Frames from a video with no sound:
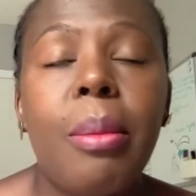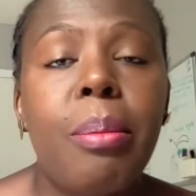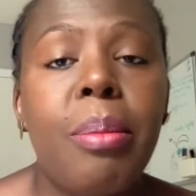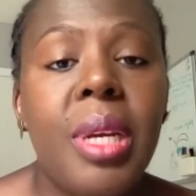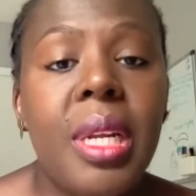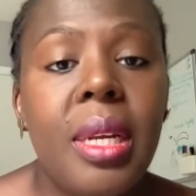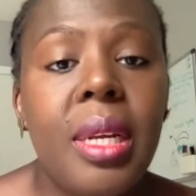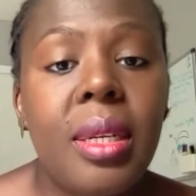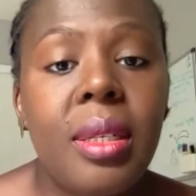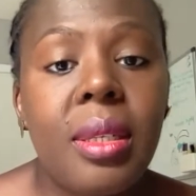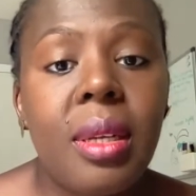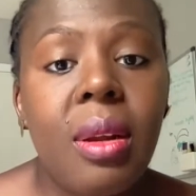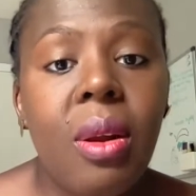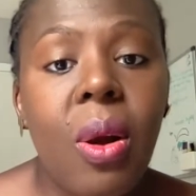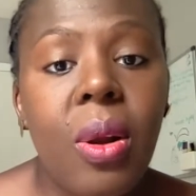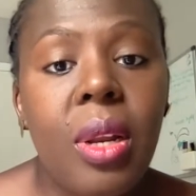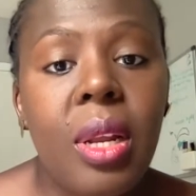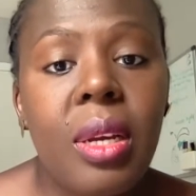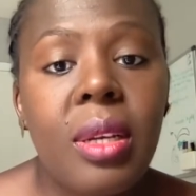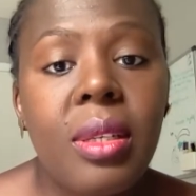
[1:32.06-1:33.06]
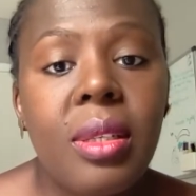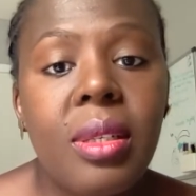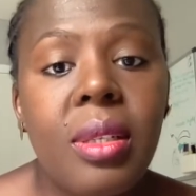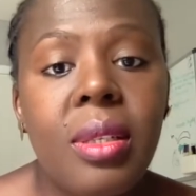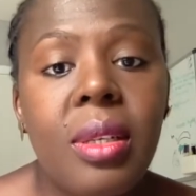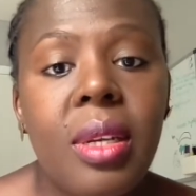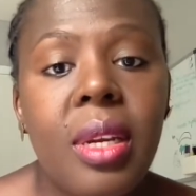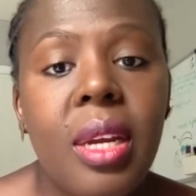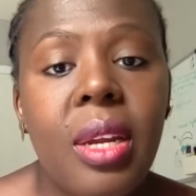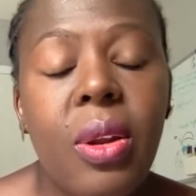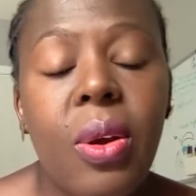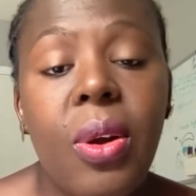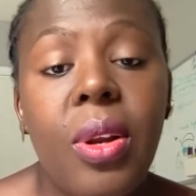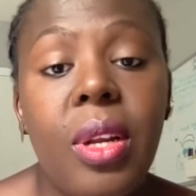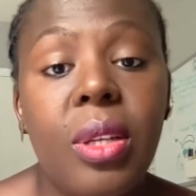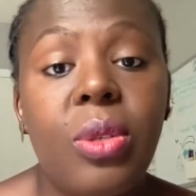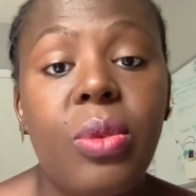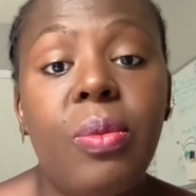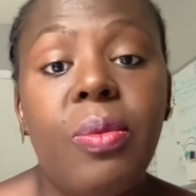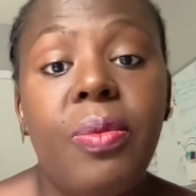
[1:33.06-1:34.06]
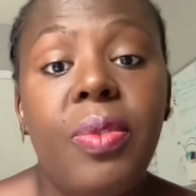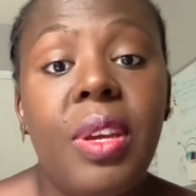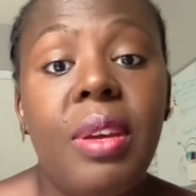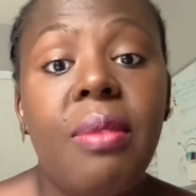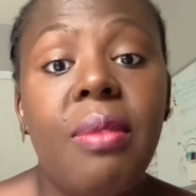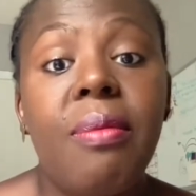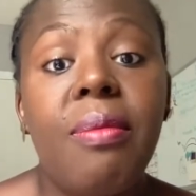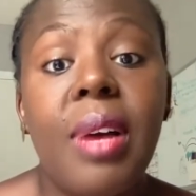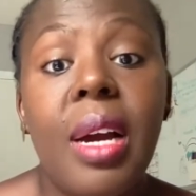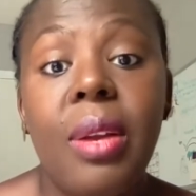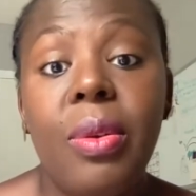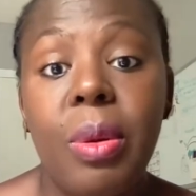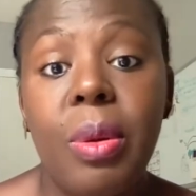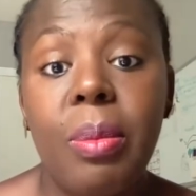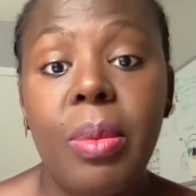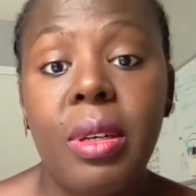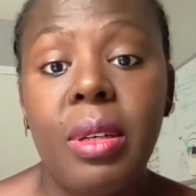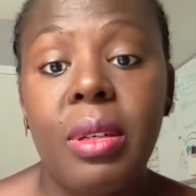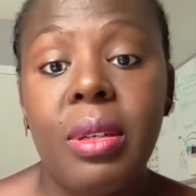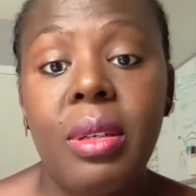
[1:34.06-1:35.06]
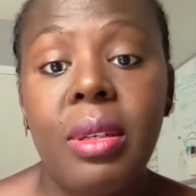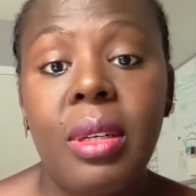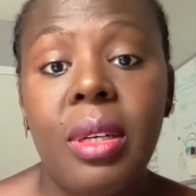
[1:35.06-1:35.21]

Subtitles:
belittle others in order to feel valuable.